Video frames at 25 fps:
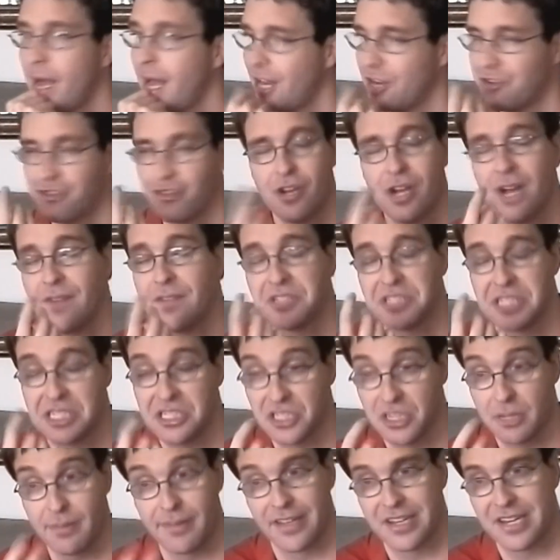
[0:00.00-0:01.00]
I should never say
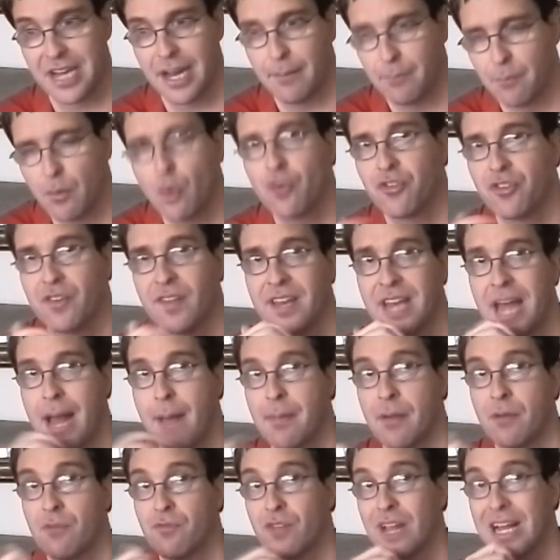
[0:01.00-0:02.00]
some of the time. Most of the
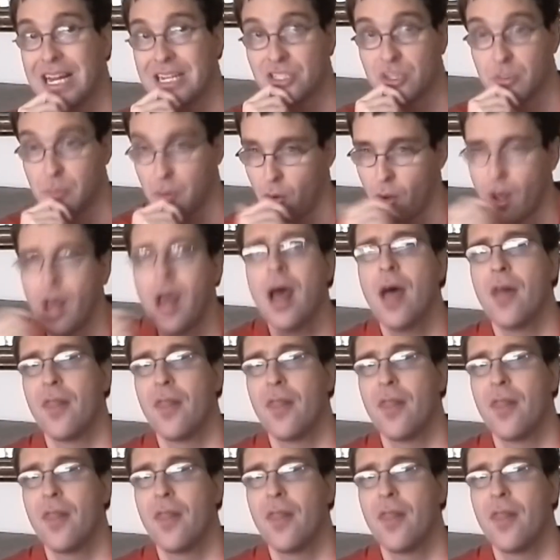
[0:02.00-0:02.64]
time, they're flexible.